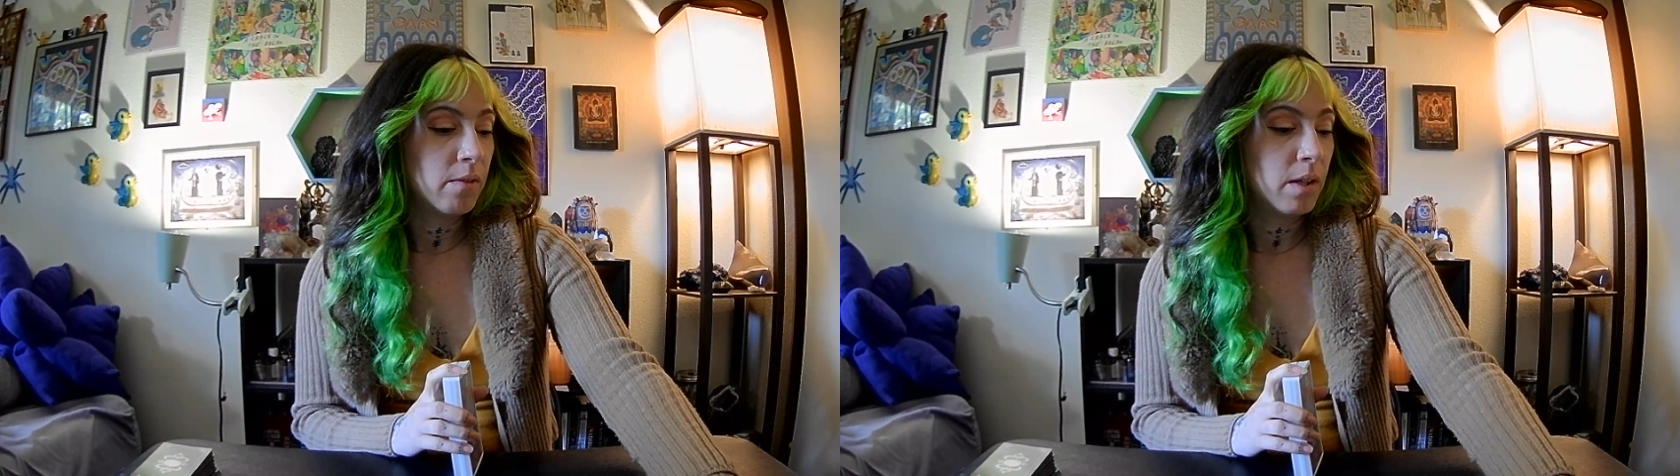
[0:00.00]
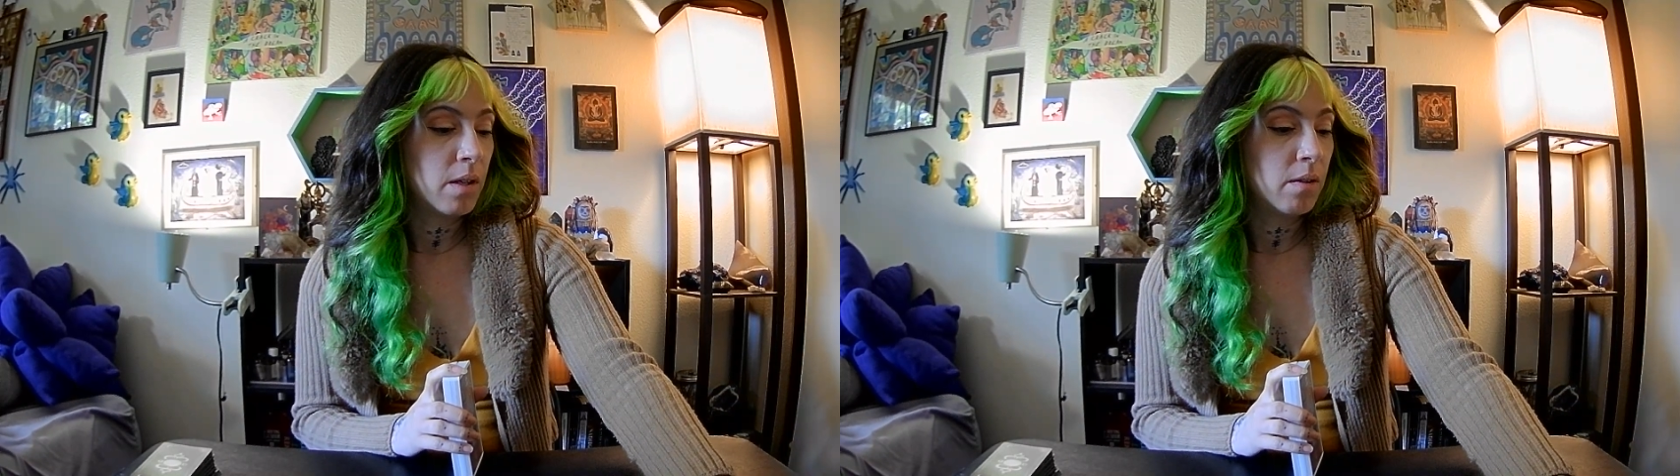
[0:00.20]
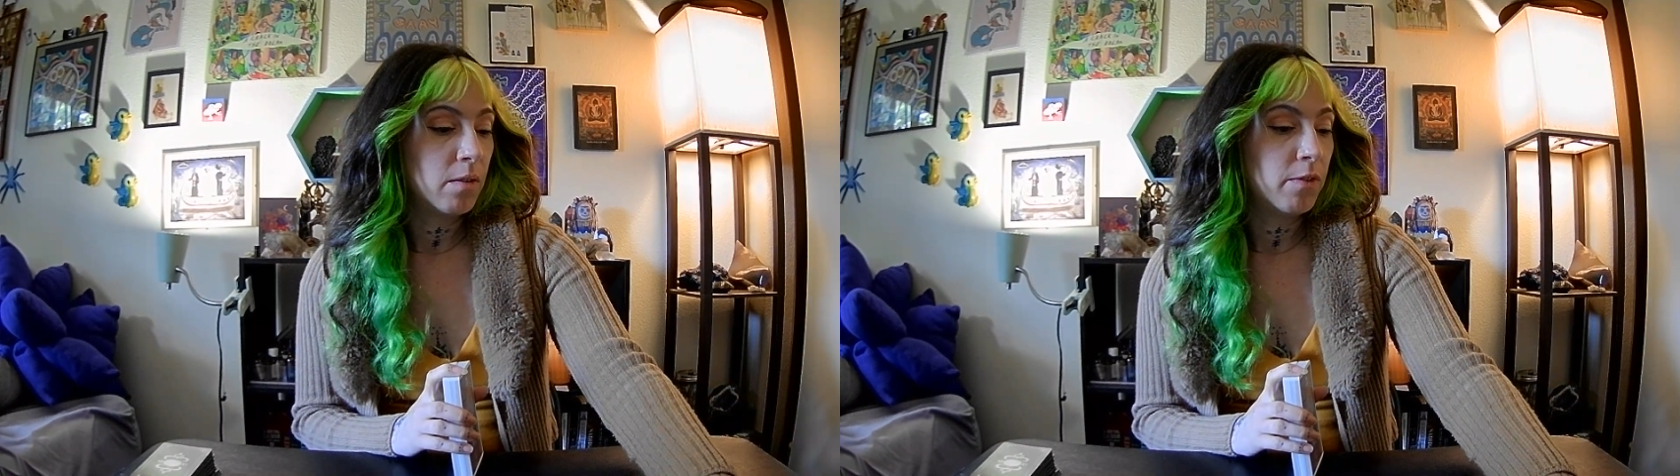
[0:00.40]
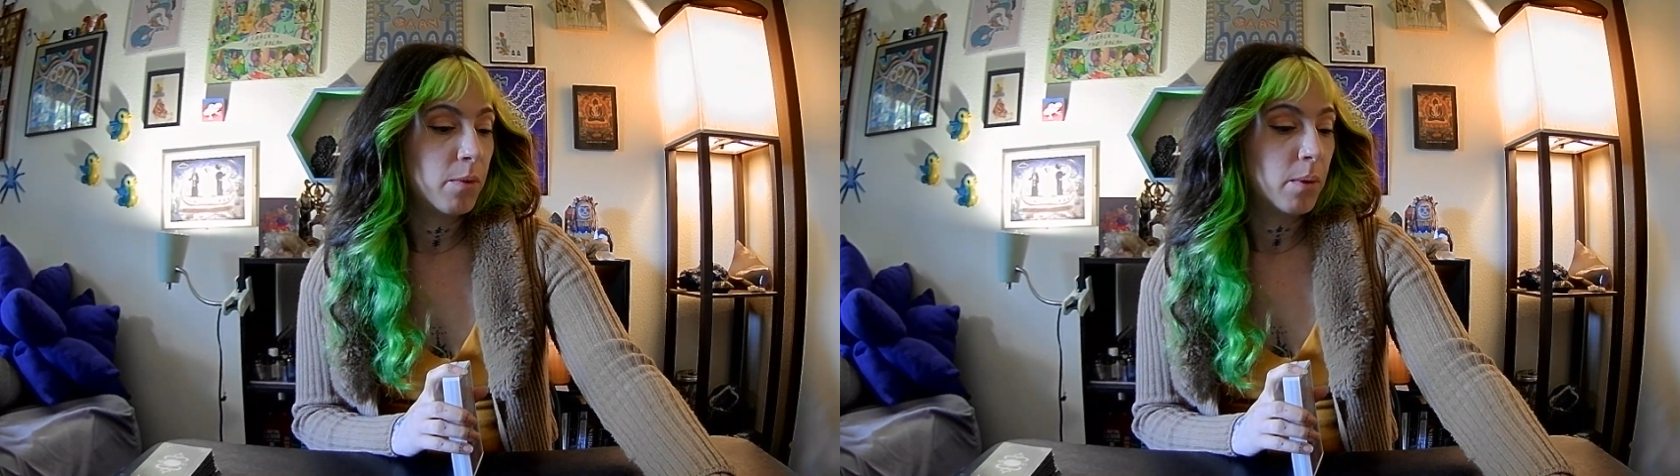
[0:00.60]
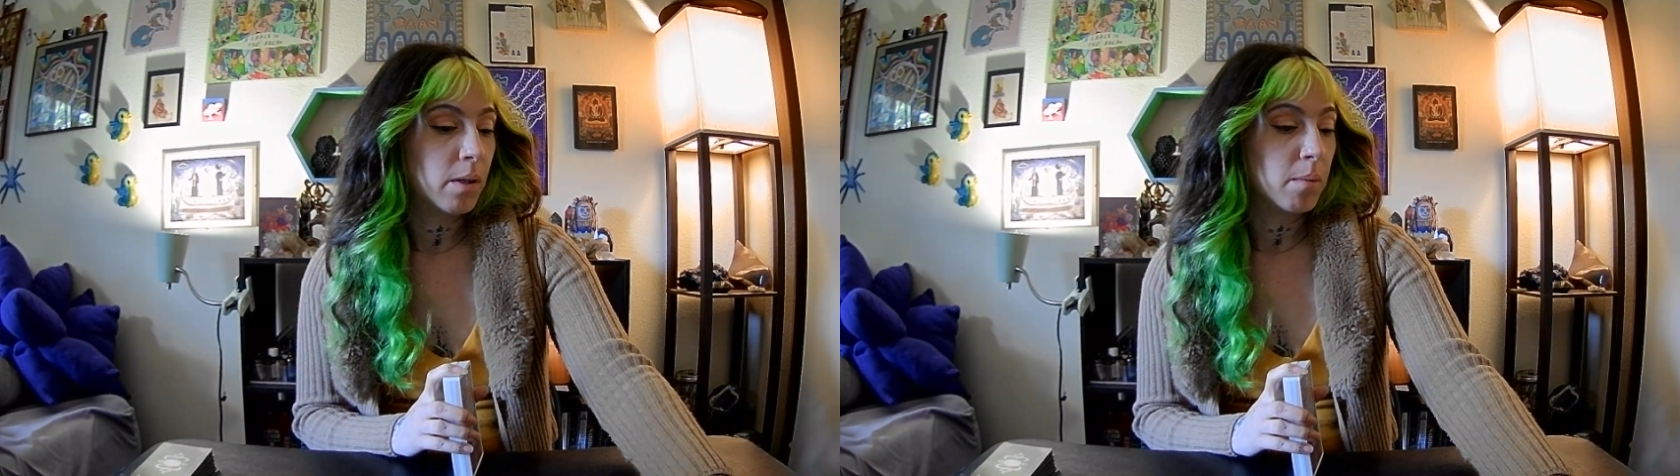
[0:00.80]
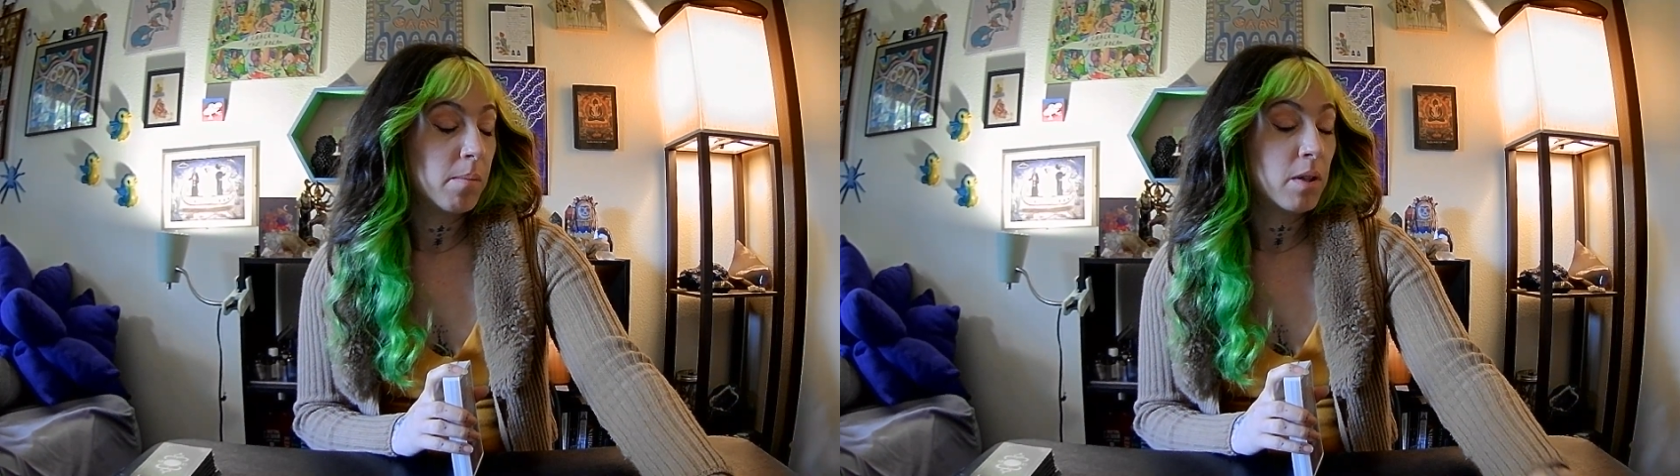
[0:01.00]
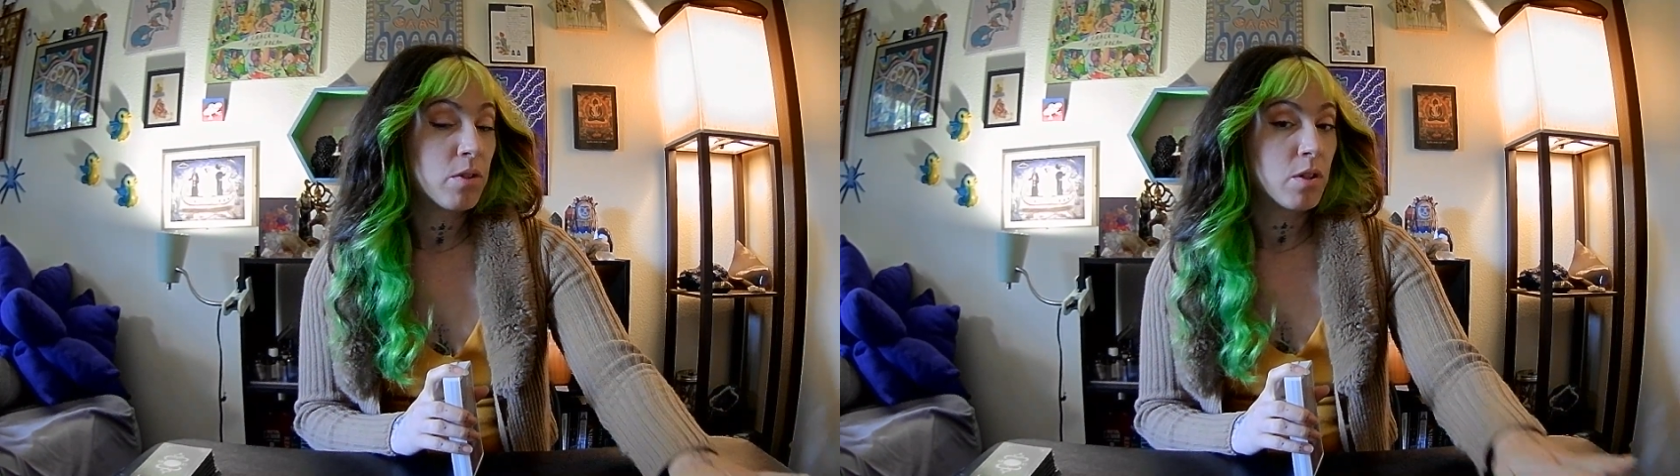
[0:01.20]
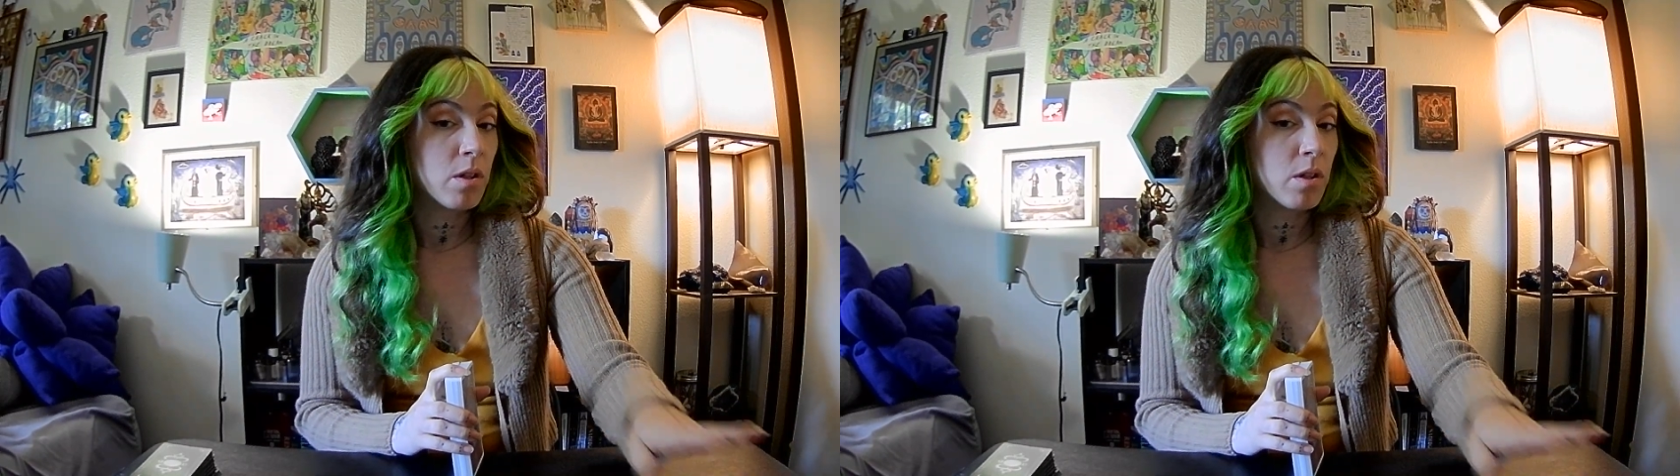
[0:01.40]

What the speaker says: video for March